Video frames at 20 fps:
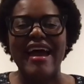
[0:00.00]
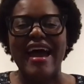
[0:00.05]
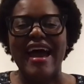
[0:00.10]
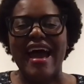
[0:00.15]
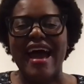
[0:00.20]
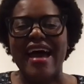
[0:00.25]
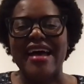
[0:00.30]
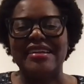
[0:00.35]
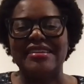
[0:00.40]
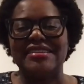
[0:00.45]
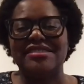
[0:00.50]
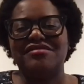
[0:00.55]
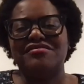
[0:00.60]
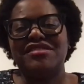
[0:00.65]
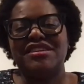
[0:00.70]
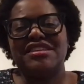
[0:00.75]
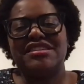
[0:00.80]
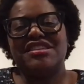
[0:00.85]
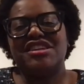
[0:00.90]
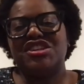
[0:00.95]
and
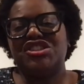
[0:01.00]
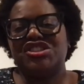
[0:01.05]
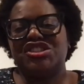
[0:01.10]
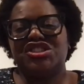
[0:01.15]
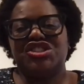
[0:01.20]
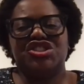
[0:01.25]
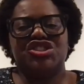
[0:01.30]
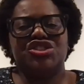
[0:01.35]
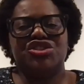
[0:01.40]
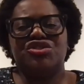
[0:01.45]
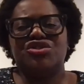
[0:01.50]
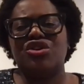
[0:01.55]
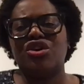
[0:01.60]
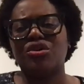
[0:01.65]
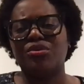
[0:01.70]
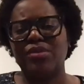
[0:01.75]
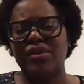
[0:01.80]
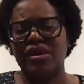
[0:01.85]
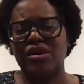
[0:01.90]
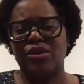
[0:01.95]
researchers should not
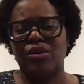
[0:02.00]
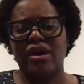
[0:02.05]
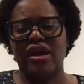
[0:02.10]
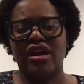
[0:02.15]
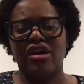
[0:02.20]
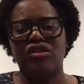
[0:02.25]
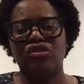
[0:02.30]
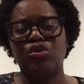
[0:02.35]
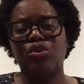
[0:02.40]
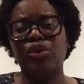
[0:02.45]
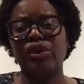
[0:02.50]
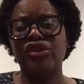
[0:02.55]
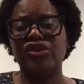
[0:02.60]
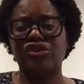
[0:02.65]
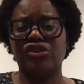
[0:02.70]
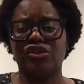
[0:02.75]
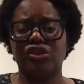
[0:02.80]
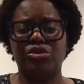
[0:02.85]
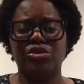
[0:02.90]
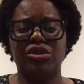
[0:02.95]
be aware of which
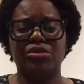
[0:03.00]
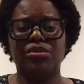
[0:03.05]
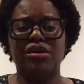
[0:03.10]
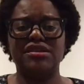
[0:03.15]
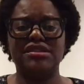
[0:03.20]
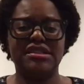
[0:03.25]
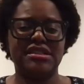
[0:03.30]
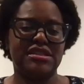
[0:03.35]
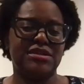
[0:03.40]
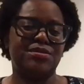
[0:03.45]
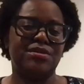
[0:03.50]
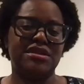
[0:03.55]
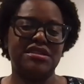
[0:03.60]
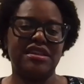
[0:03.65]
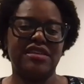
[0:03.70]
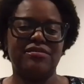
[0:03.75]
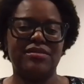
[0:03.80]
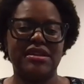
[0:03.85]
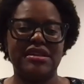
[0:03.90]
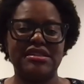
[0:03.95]
group the participants
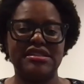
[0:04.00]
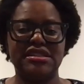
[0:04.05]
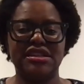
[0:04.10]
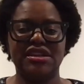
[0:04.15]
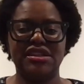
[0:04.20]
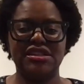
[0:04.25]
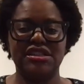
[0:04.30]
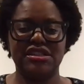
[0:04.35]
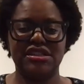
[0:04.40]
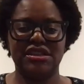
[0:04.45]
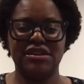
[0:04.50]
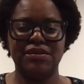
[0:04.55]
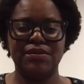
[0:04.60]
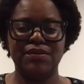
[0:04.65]
have been assigned to.